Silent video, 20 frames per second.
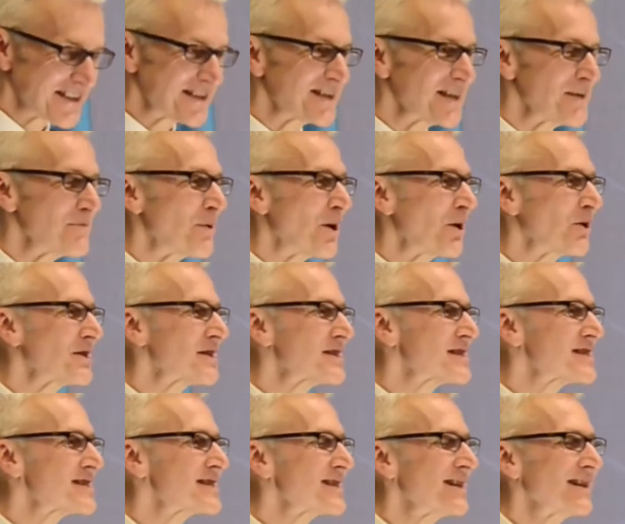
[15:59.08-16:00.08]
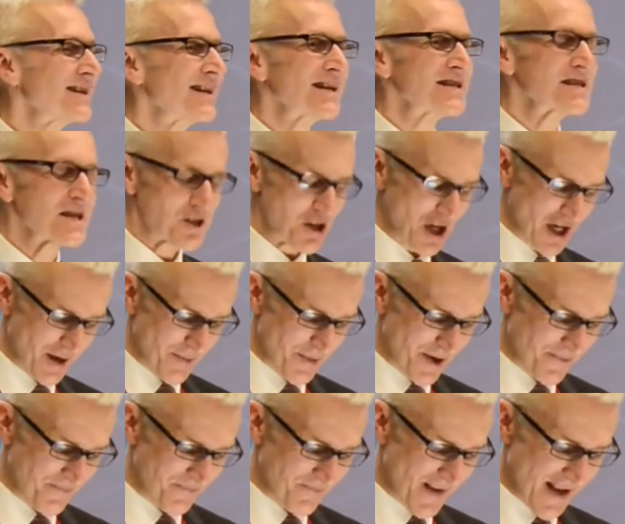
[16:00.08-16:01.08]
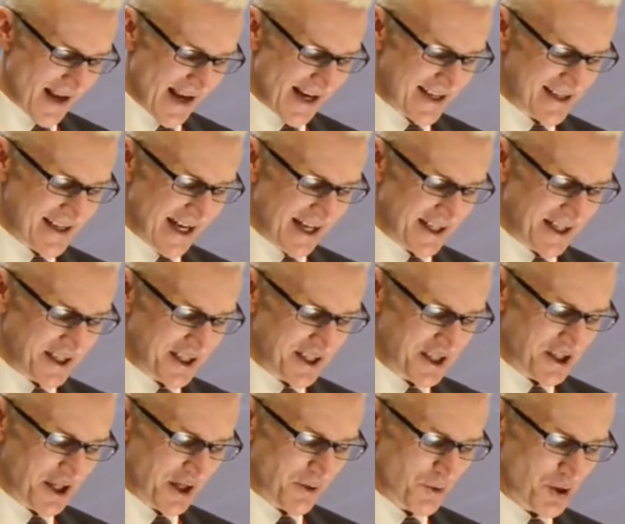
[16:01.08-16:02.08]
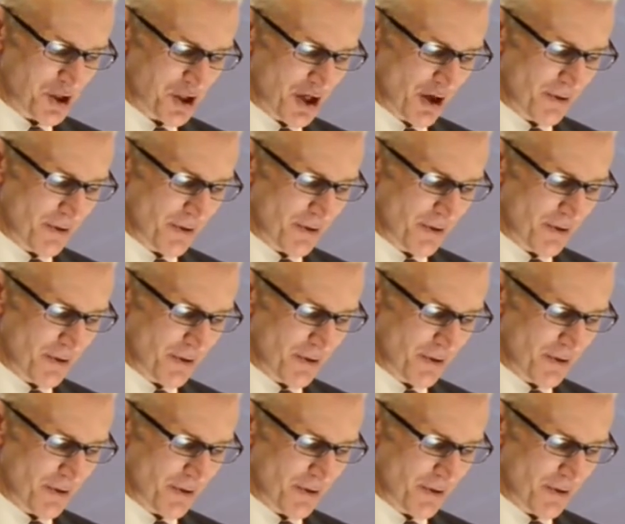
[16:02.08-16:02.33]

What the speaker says: Tim Morris, ladies and gentlemen, has had a distinguished